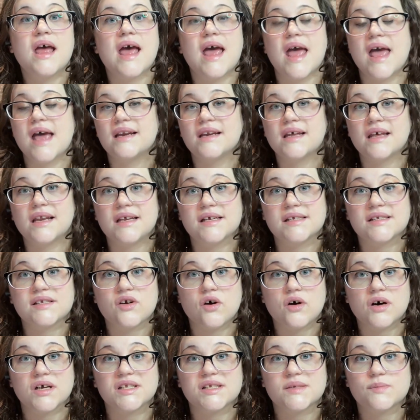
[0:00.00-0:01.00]
and it is
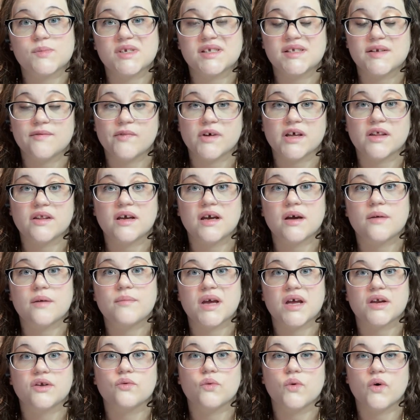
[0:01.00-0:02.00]
not specifically a
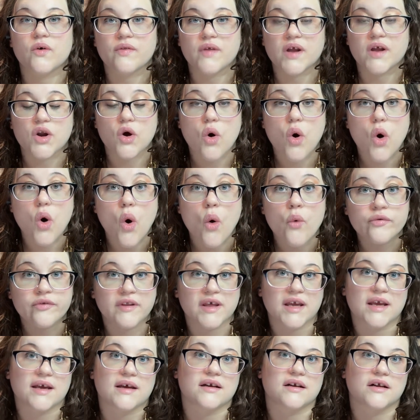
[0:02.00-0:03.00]
manual that
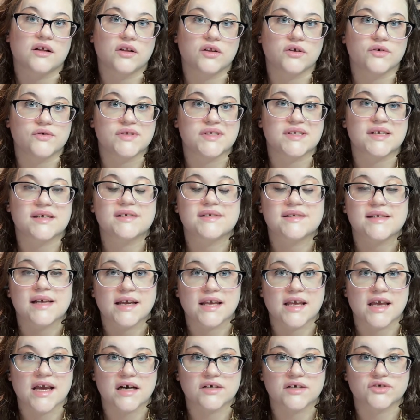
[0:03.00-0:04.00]
only includes
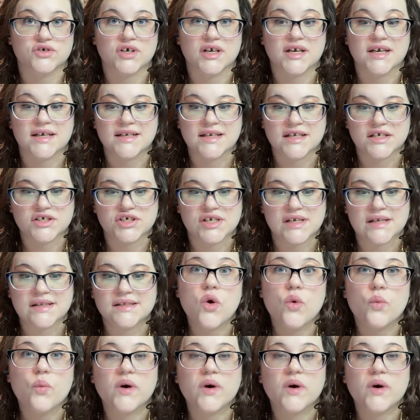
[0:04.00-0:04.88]
psychiatric conditions.